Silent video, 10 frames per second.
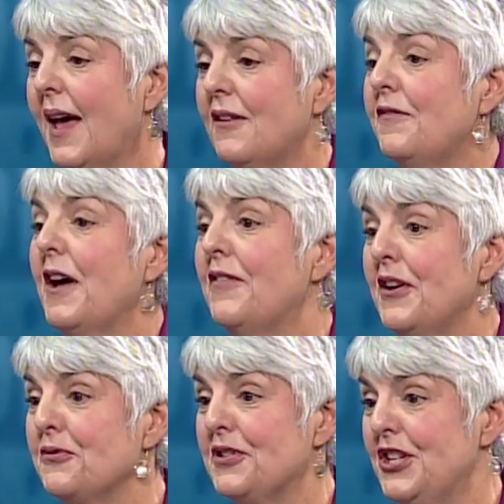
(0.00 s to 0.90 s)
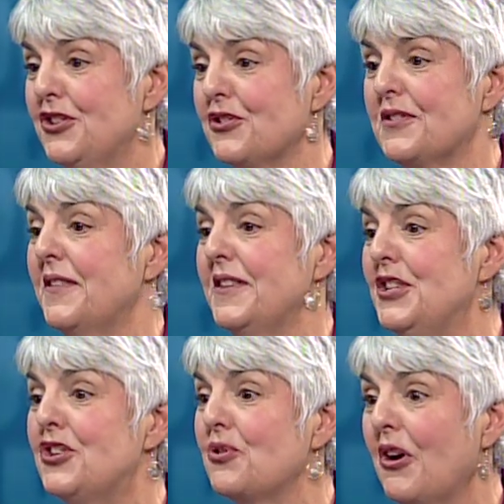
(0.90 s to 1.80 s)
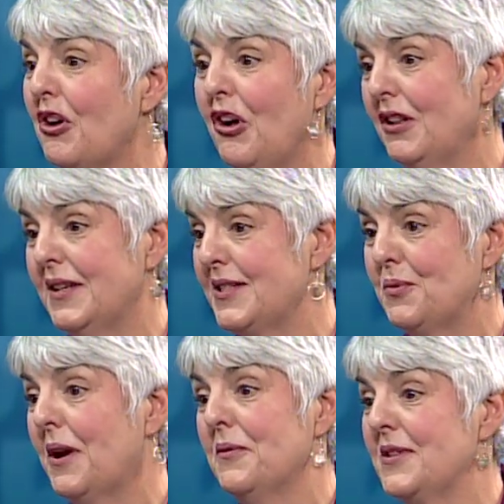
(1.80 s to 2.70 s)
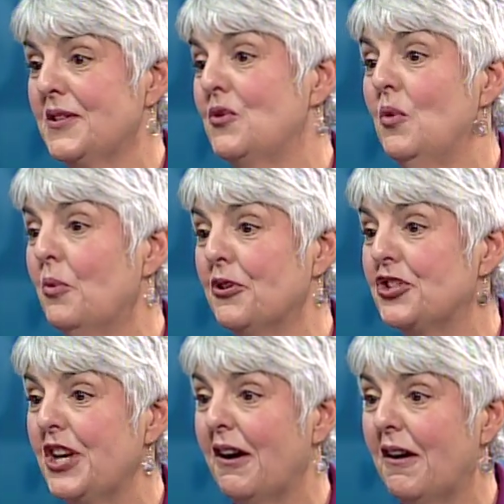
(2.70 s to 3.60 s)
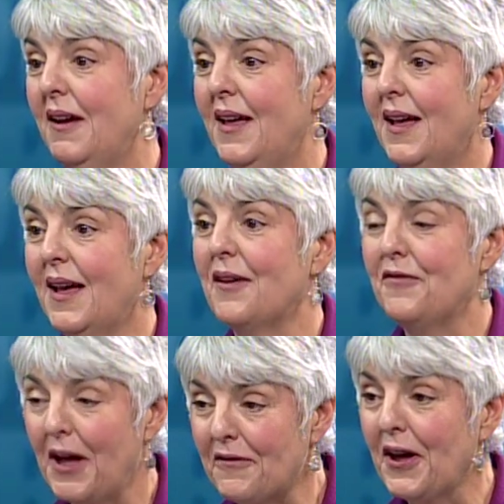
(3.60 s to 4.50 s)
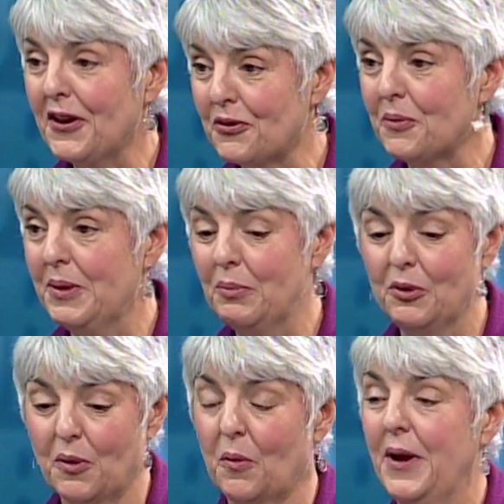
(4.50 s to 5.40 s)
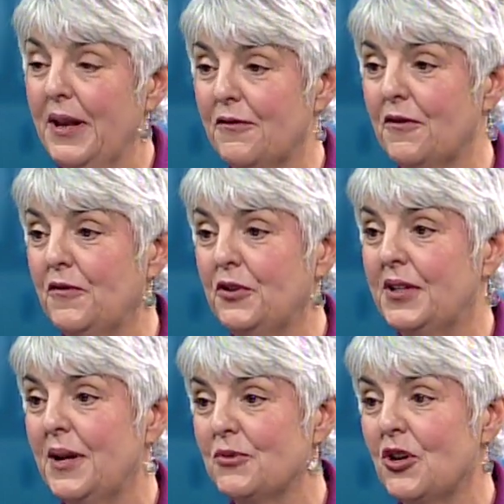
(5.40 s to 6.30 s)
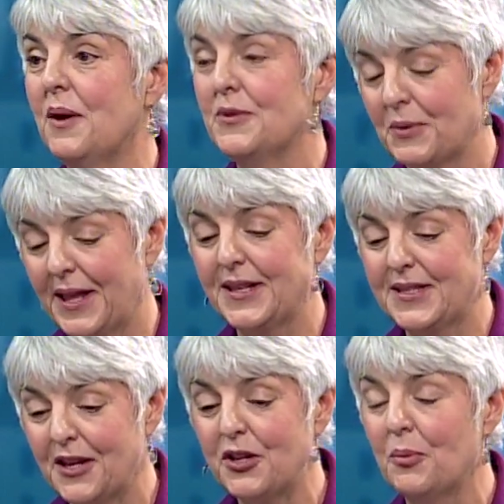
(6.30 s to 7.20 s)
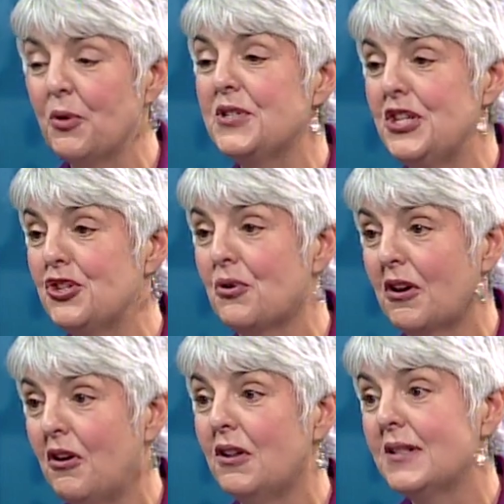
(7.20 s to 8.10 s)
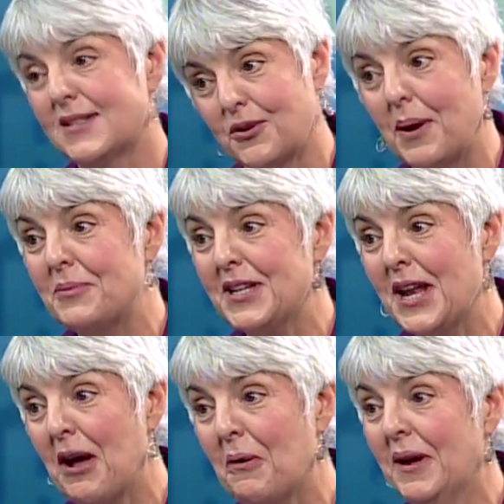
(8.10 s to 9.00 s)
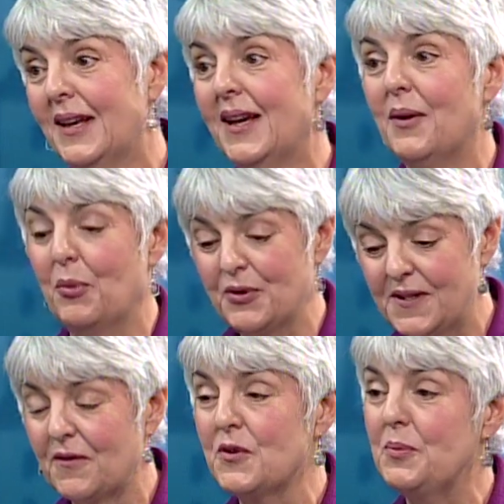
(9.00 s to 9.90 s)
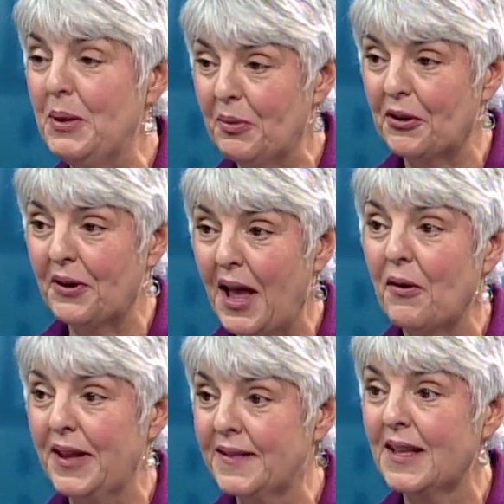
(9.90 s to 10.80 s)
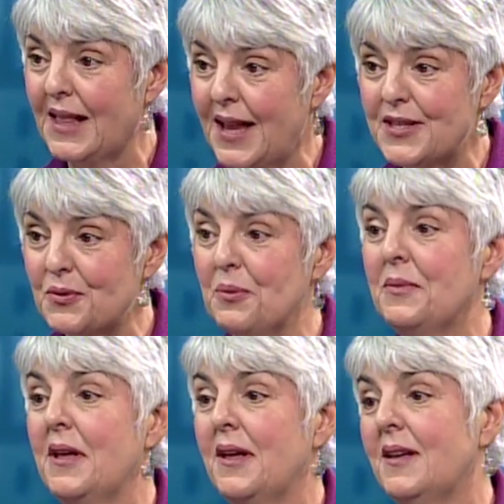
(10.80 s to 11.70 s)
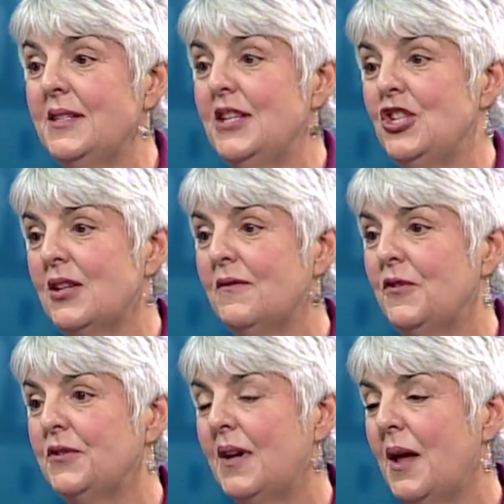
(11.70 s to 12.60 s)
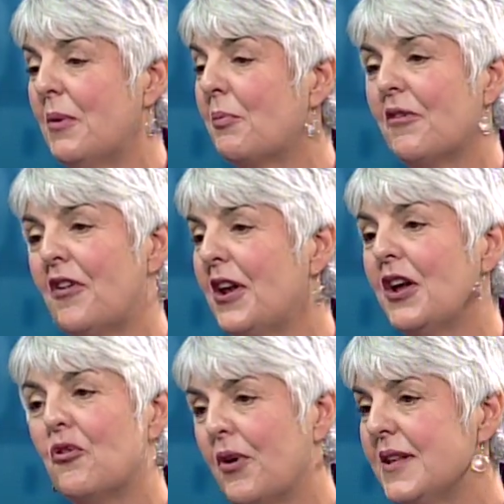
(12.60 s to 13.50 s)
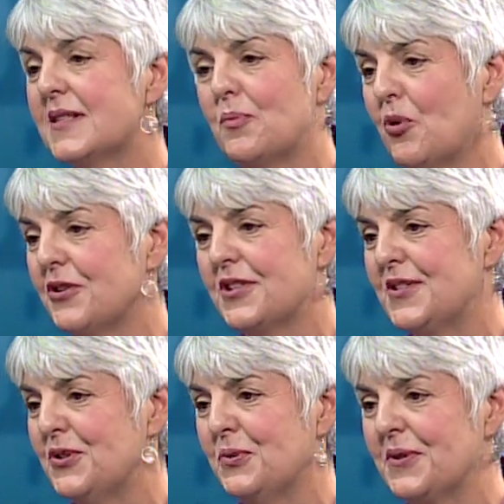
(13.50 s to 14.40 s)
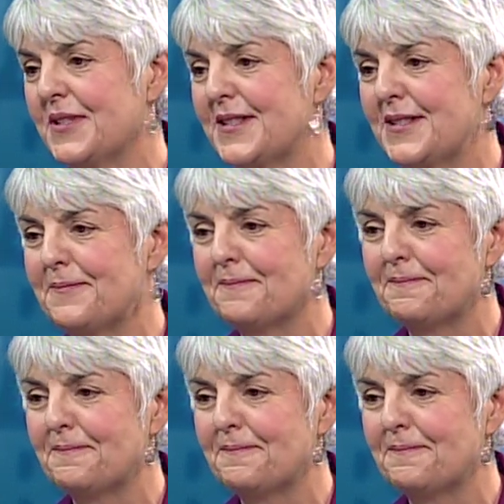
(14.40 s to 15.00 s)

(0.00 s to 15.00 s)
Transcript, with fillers: had 500 teachers on the teacher on-call list when I was the school board chair. 500 people who are waiting for full-time jobs. Well, I can tell you most teacher on-call lists are empty now. Most of those people are now in the classroom teaching full-time and providing great support to students.